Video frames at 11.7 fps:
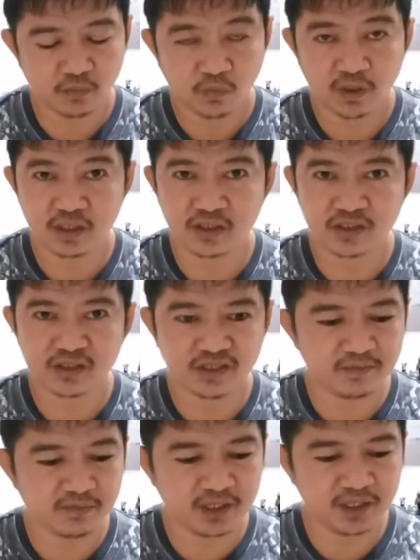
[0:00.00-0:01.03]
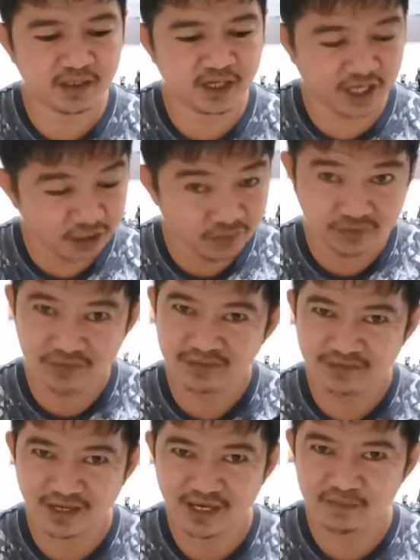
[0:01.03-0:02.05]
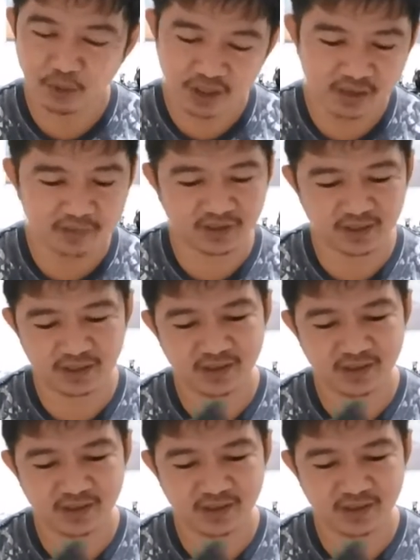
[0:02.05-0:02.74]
well, it's simply cute and portable.